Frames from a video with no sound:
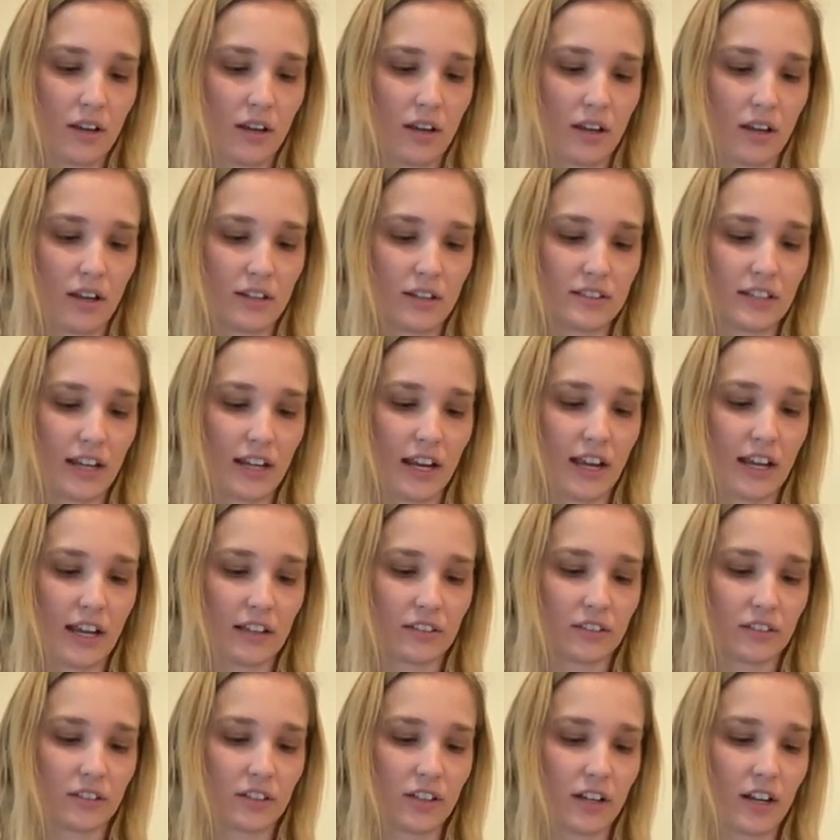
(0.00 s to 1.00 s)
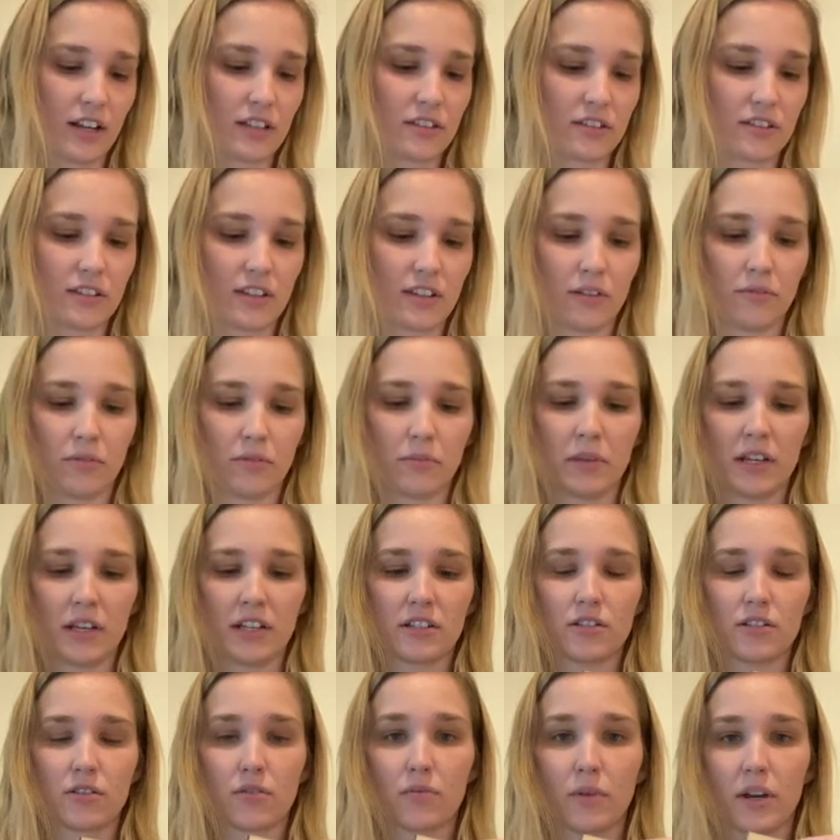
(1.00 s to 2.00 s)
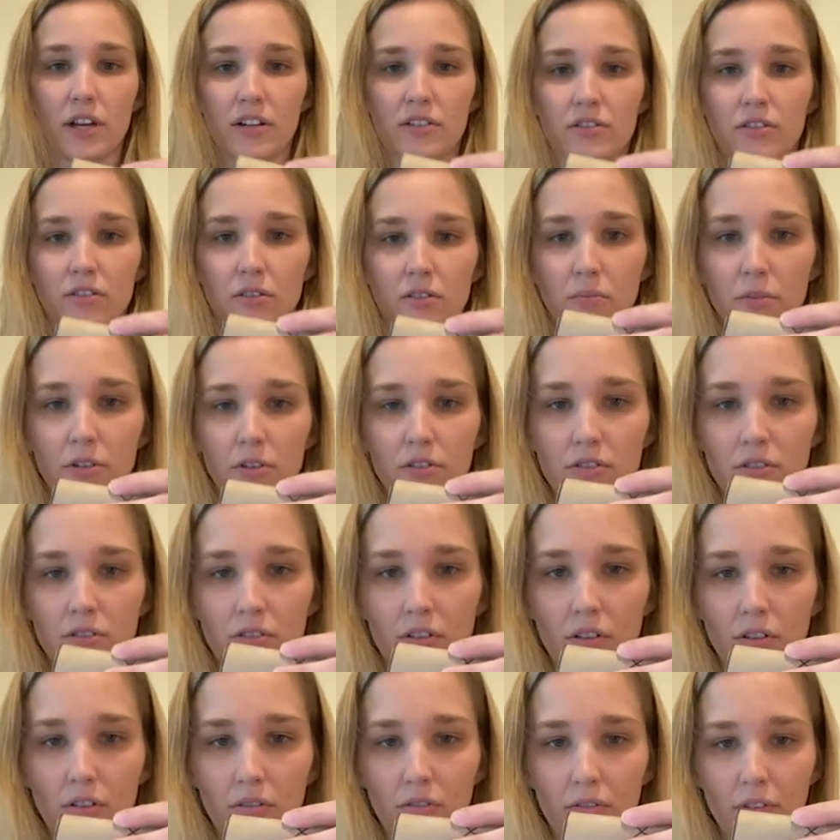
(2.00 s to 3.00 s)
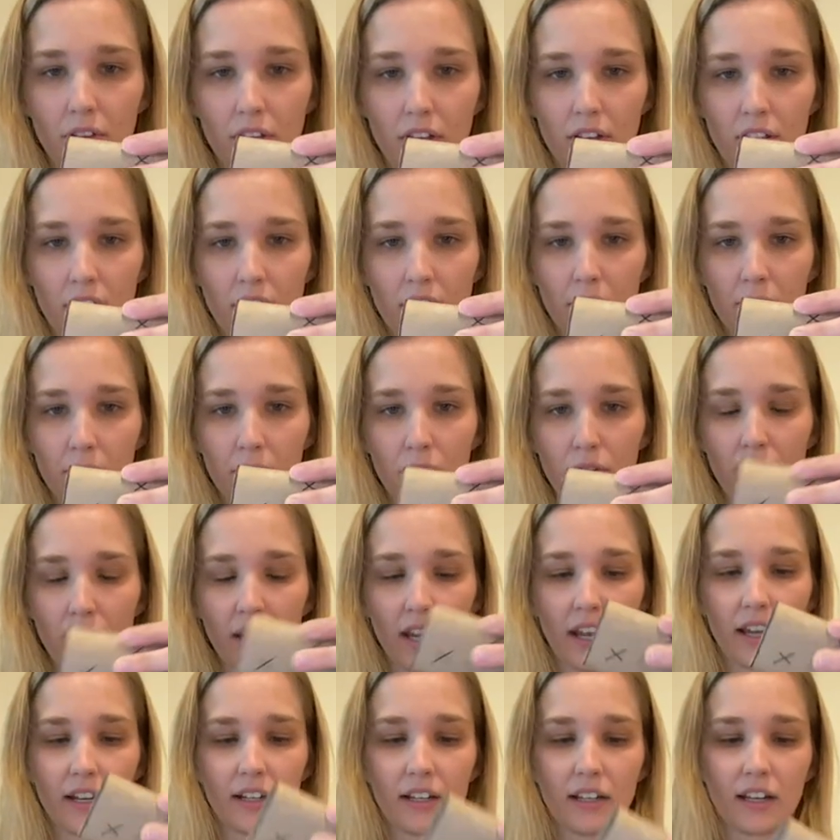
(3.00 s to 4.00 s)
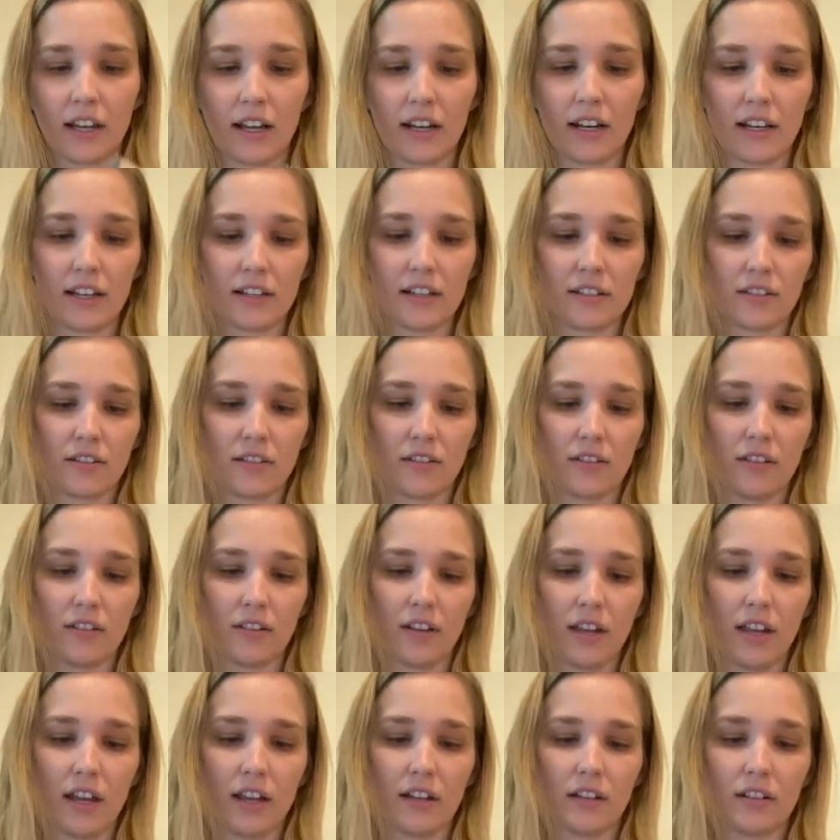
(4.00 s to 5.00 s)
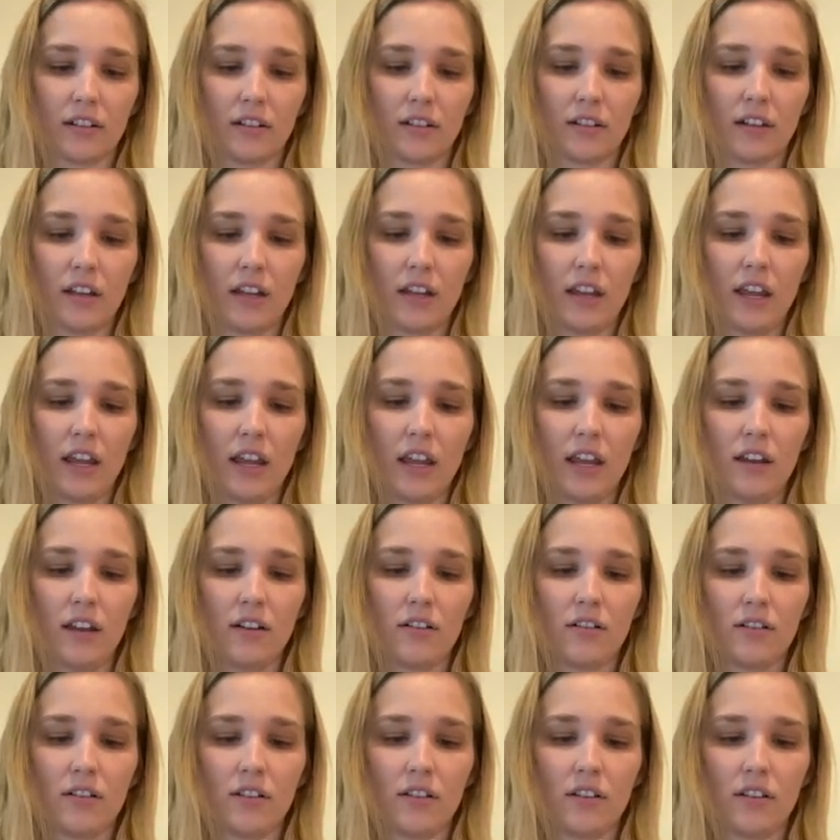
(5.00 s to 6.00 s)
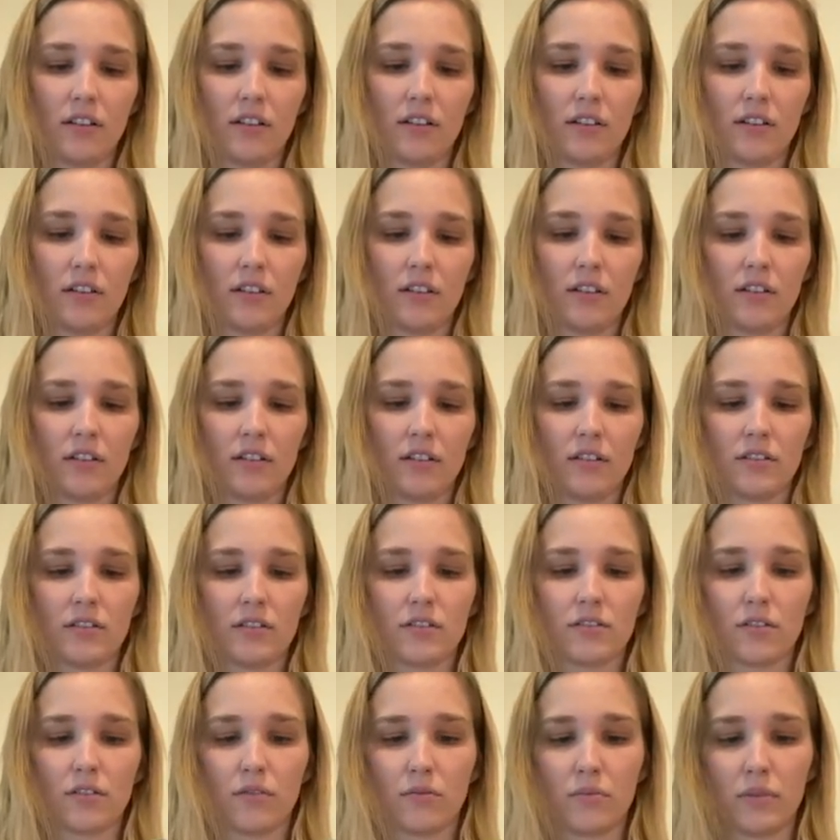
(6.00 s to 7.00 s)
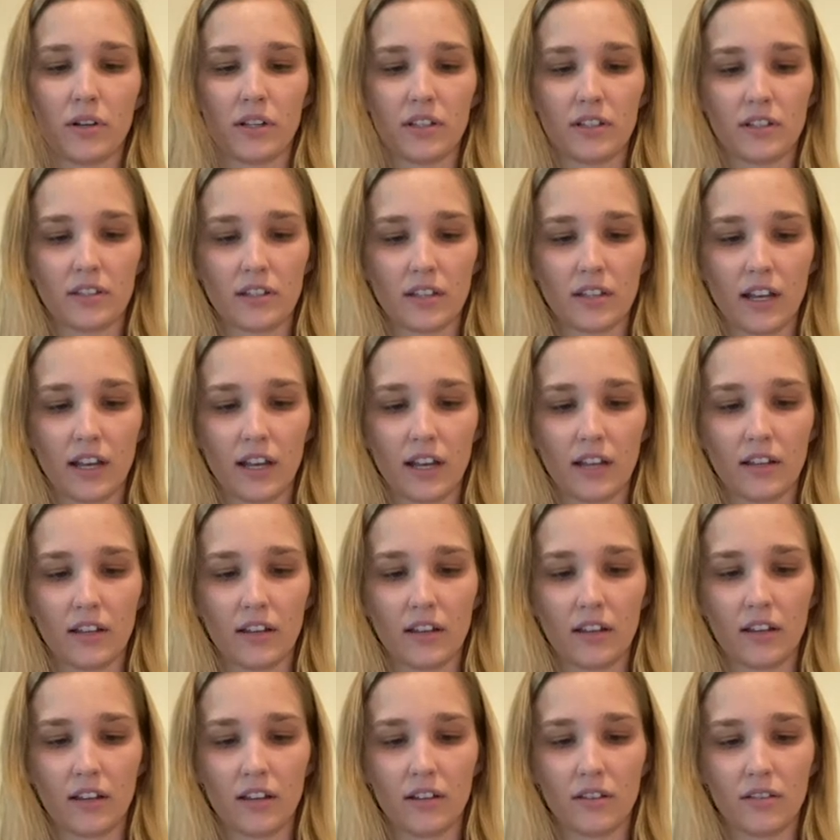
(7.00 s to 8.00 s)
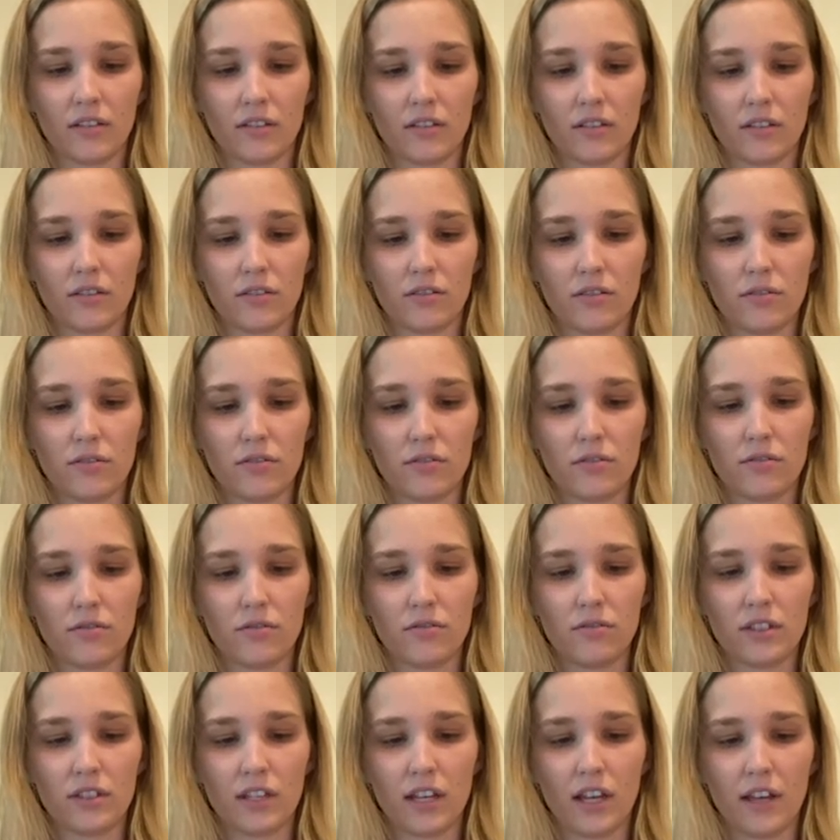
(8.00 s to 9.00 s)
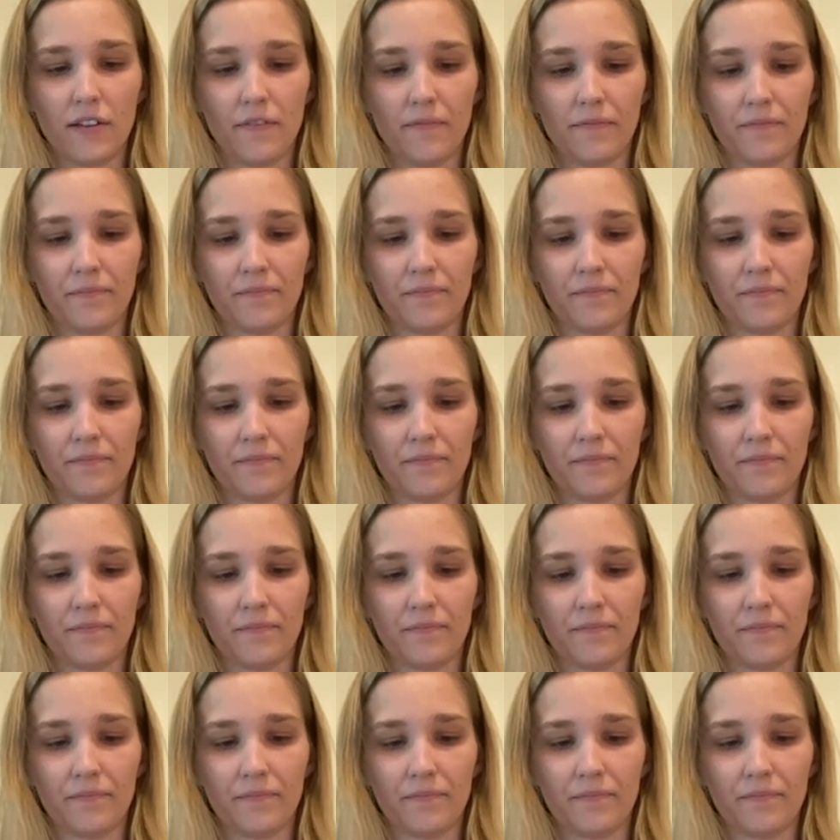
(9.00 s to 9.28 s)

Uh, diagonal cuts that will make squares almost. So I'm going at it kind of as a at a angle. So one slot, two slot.